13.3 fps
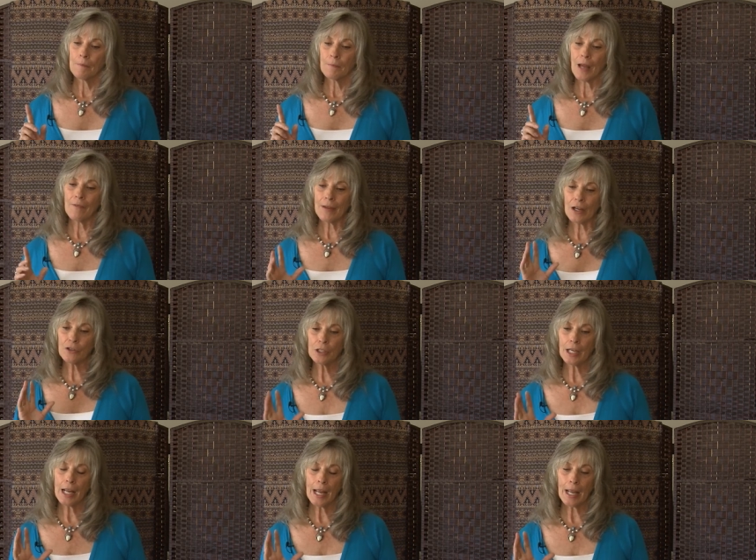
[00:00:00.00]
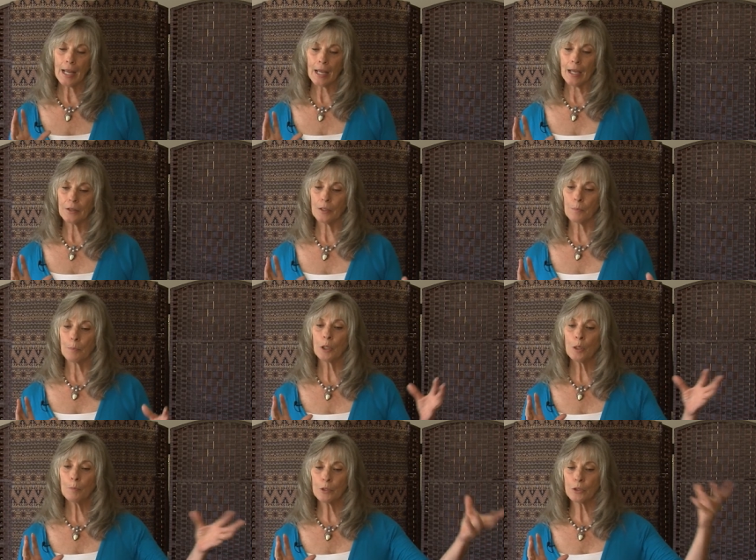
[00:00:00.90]
I've actually had the
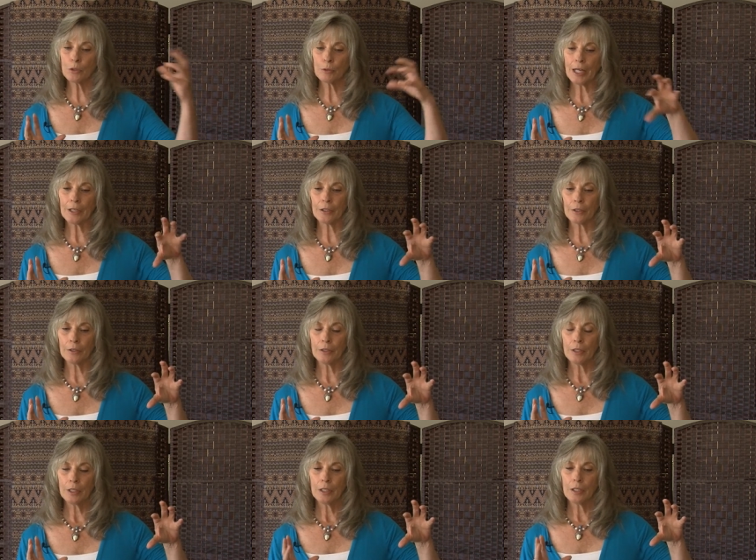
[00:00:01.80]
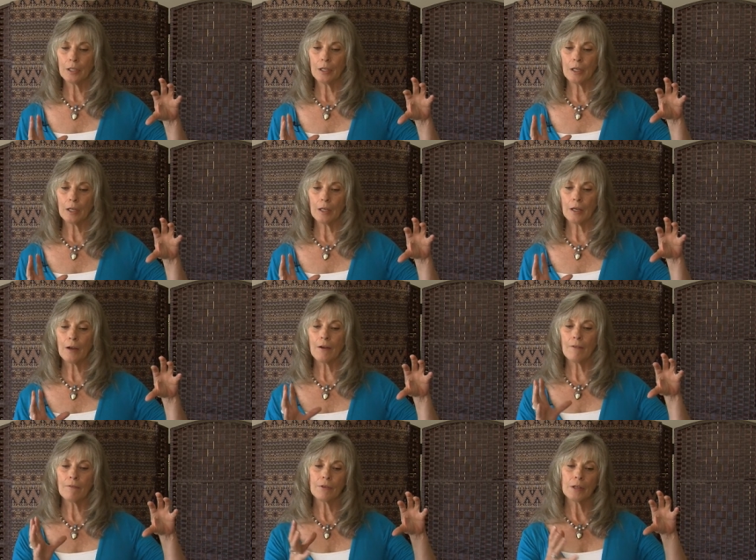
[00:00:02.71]
perpetrator
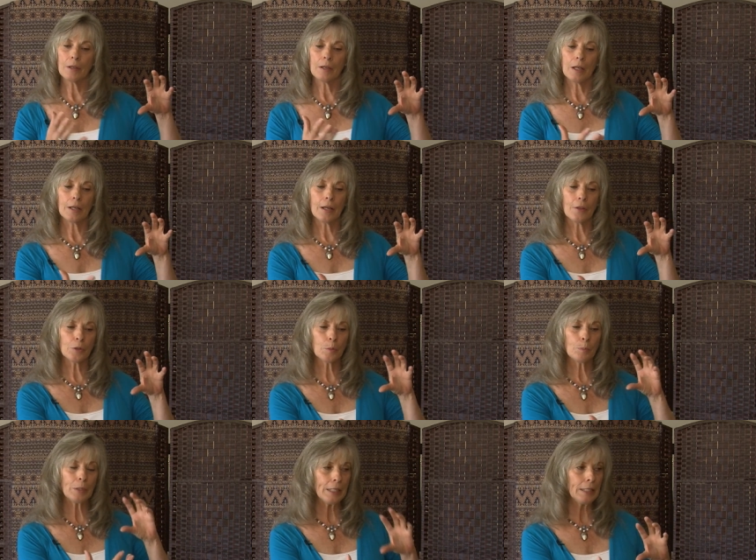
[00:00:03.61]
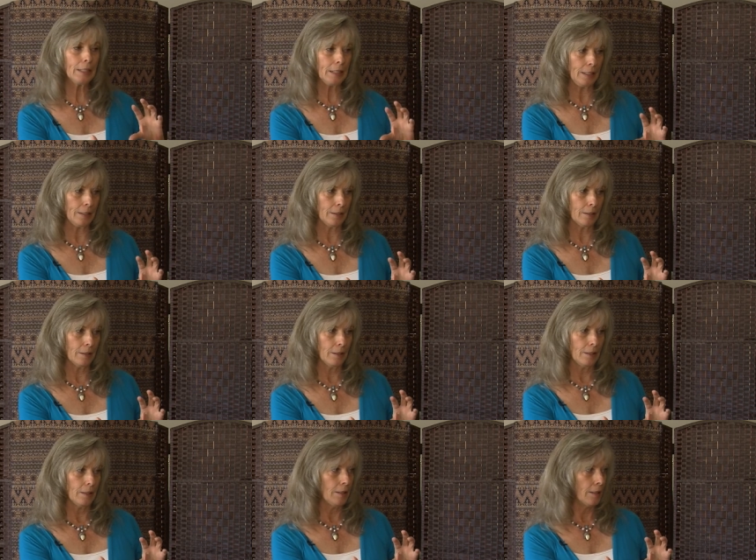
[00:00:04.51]
of another being,
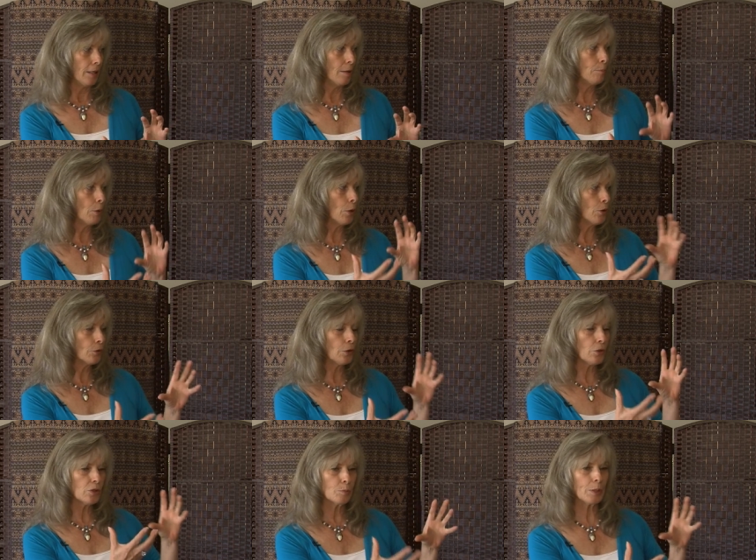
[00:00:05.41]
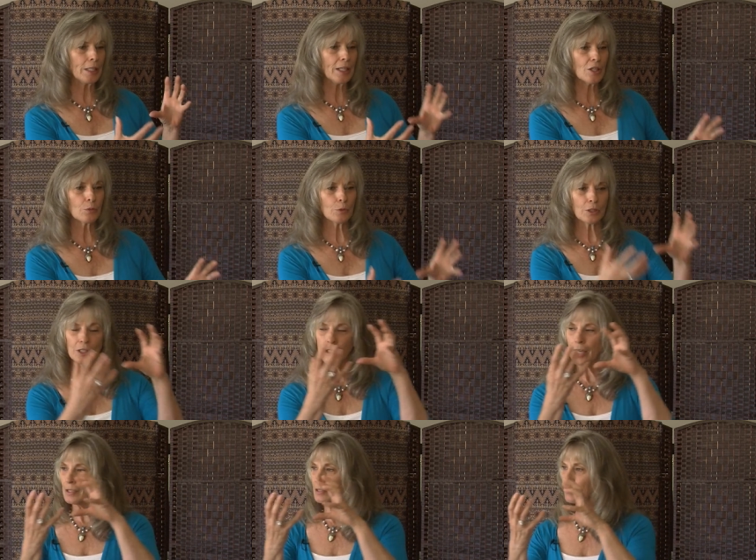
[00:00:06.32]
and both those beings were
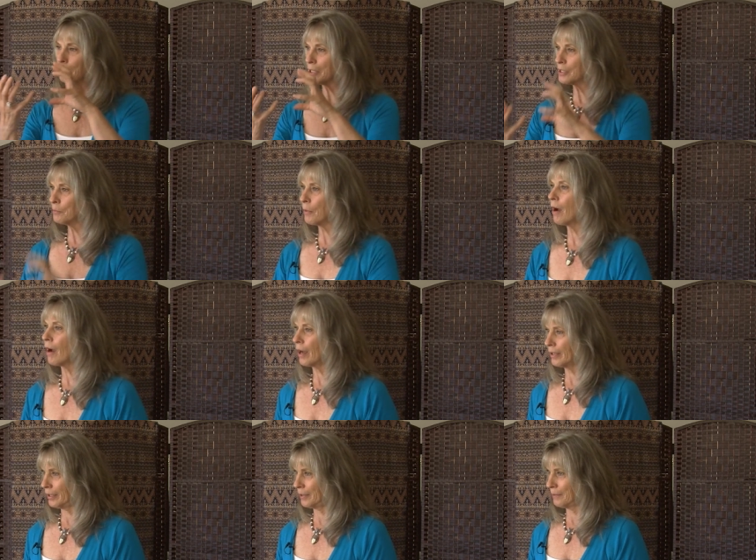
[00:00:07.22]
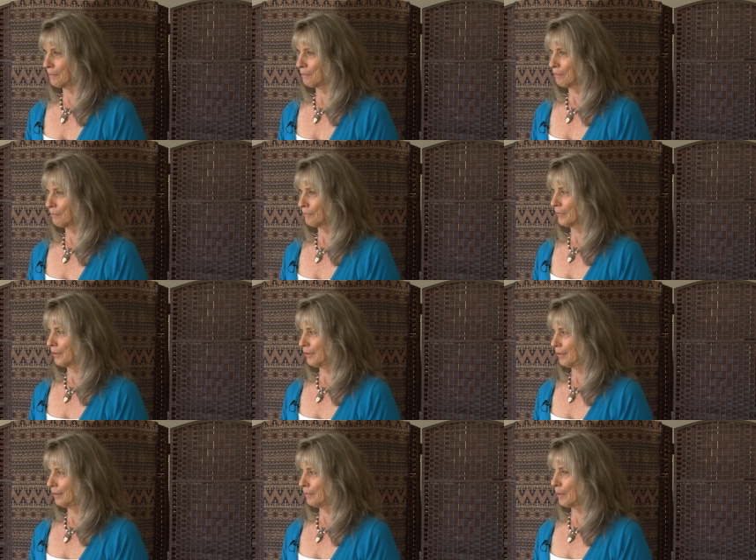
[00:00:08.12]
inside of somebody's body.
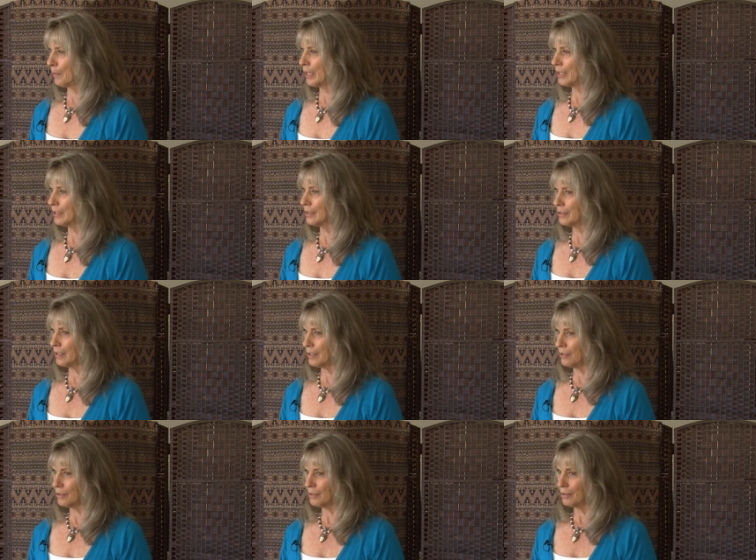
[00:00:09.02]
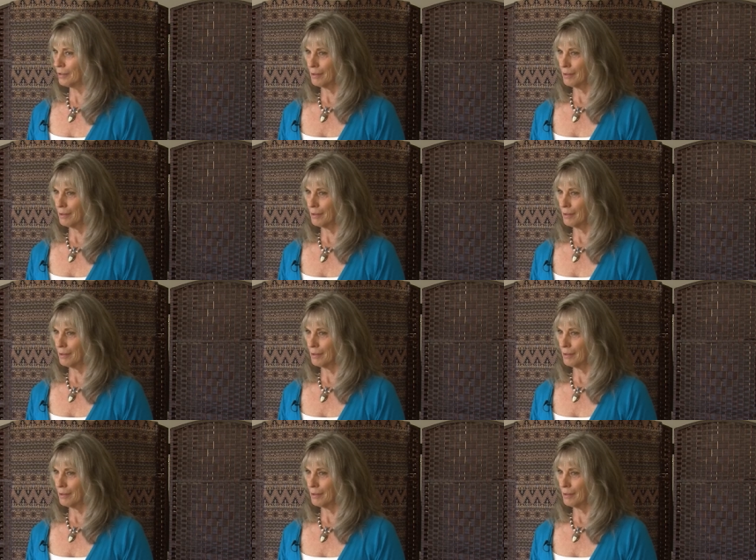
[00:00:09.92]
Am I making sense?